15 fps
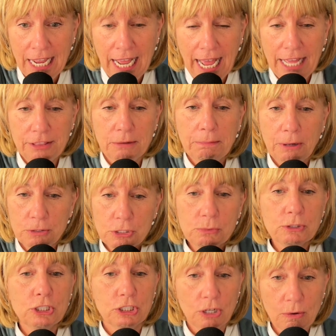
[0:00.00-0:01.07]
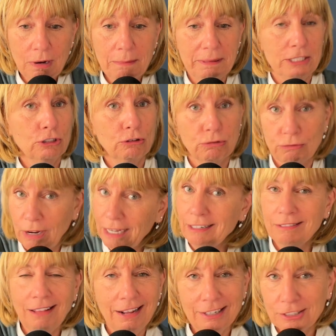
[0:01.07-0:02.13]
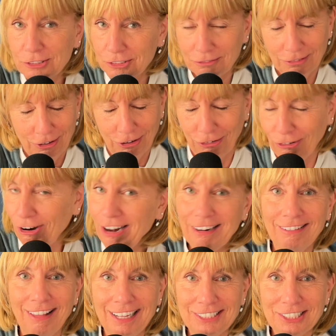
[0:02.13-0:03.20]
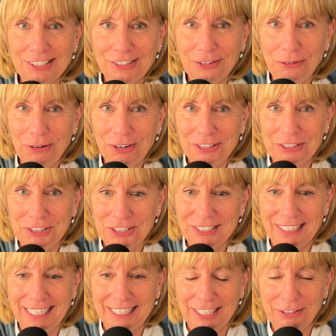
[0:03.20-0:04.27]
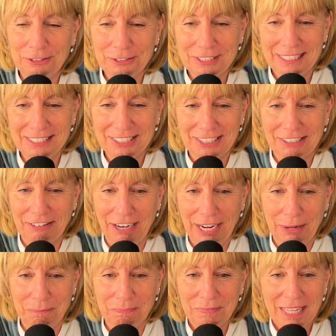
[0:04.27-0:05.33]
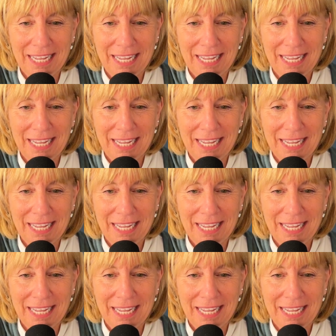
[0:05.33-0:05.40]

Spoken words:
And the post will show up in chronological order, just like the old Instagram.